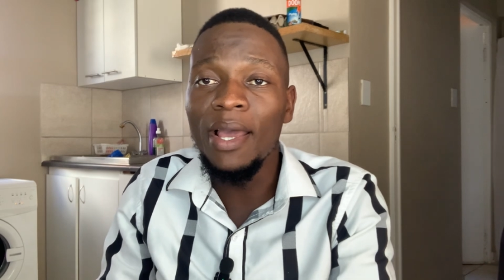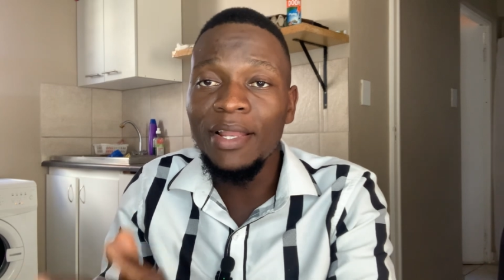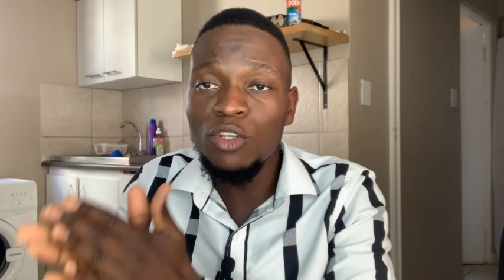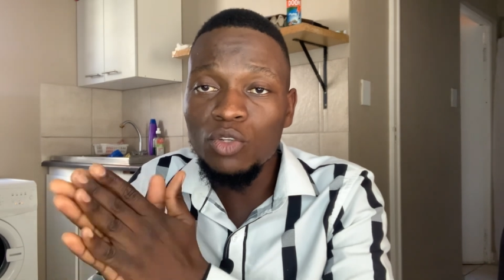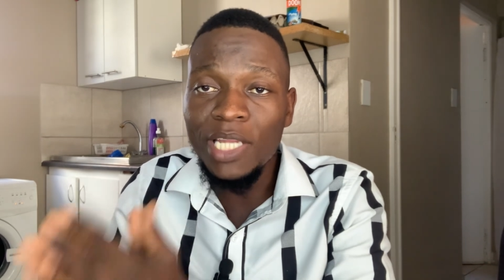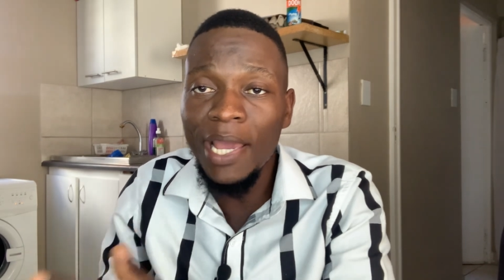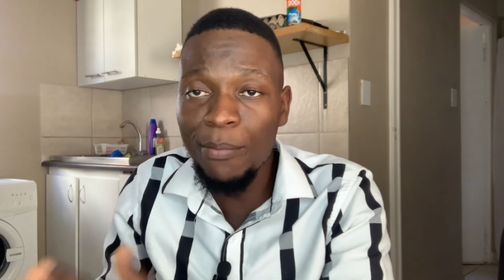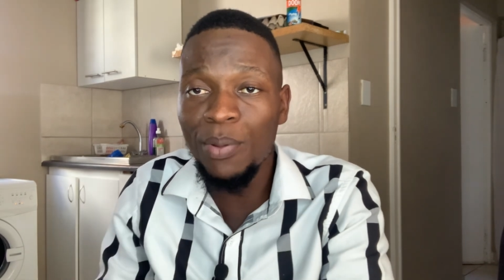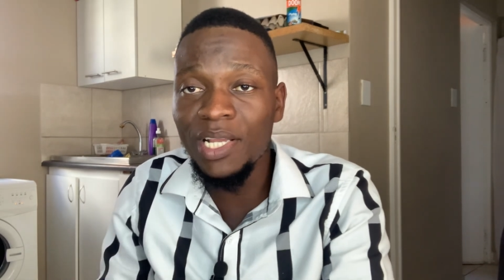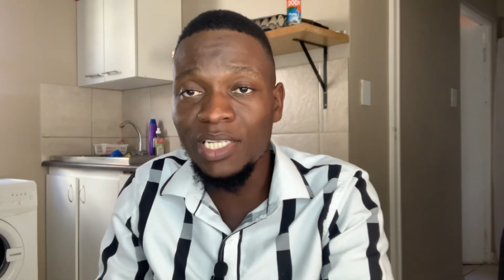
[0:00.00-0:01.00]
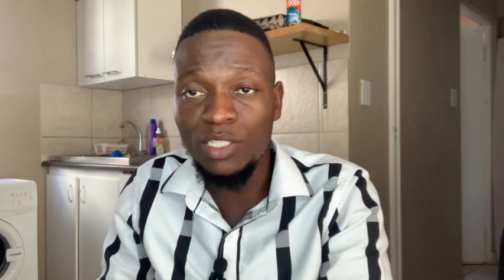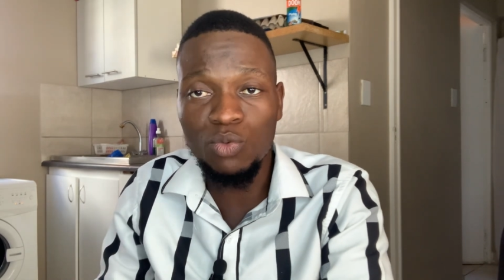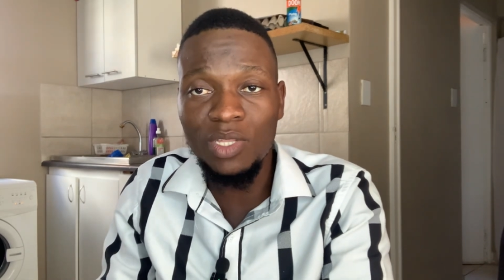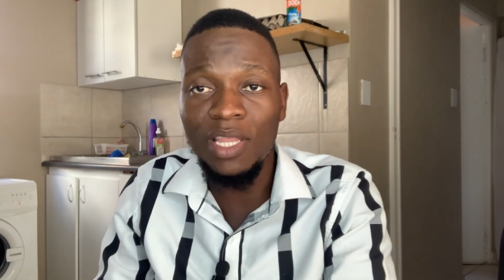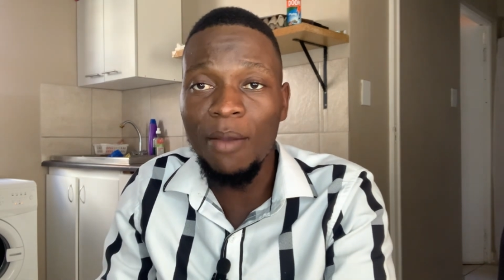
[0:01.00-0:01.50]
and you take pictures
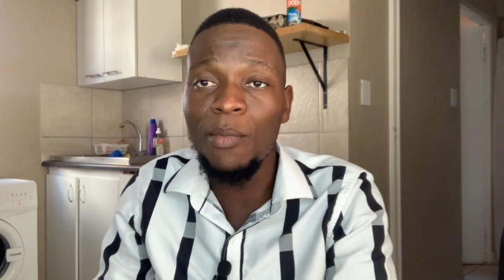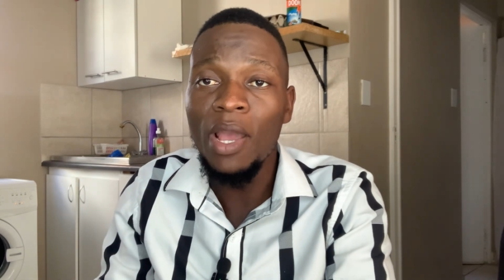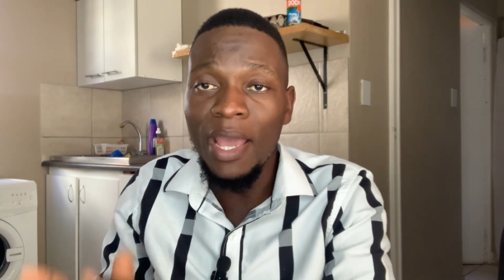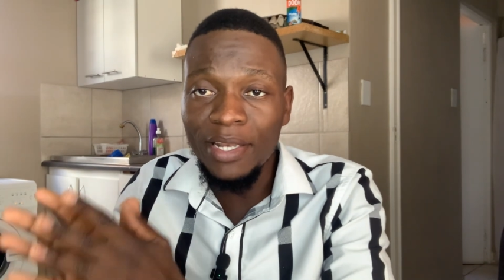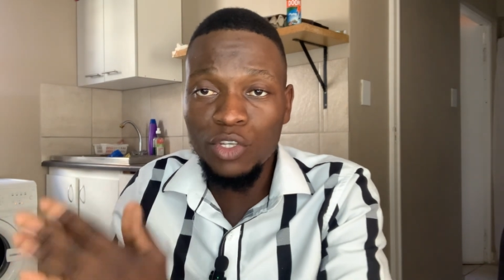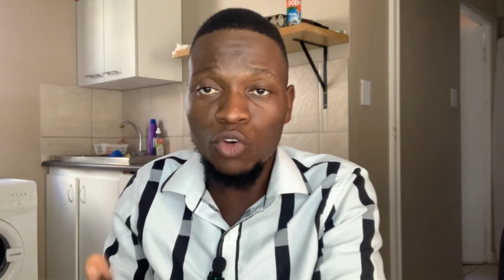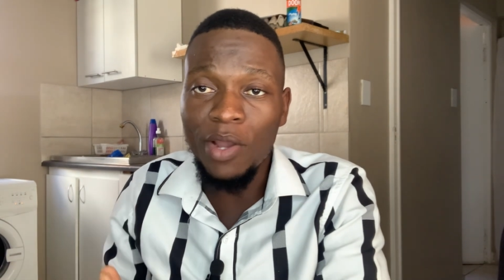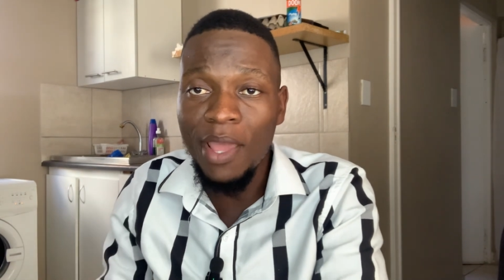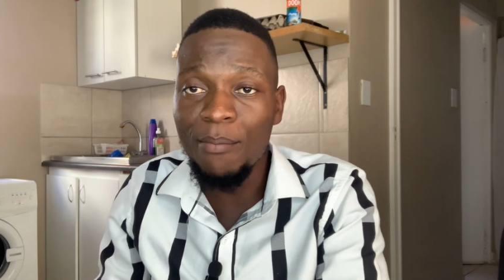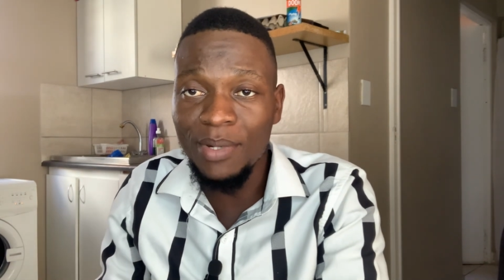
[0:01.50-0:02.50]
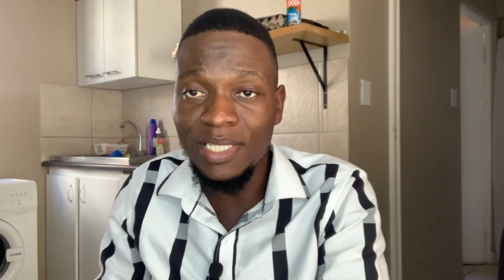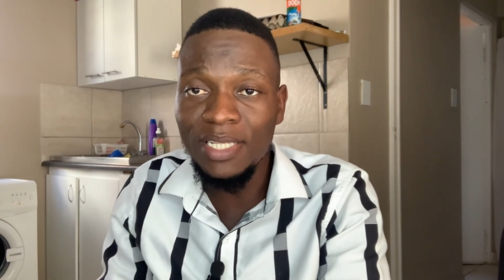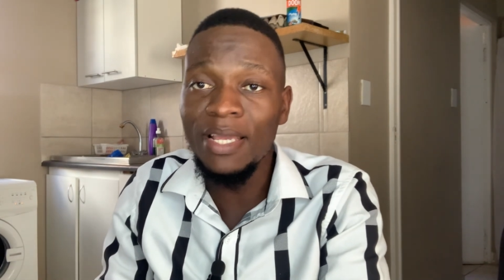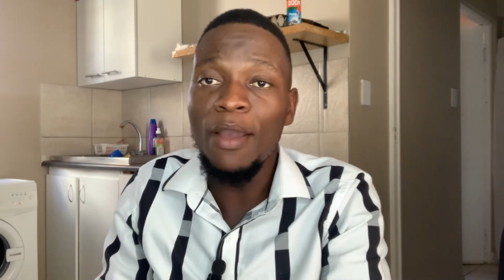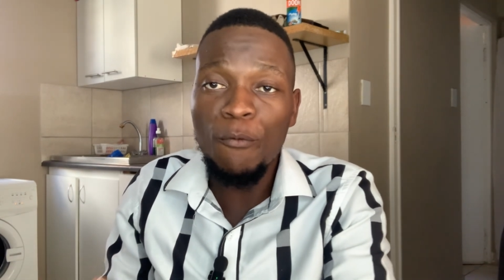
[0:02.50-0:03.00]
with them at your embassy.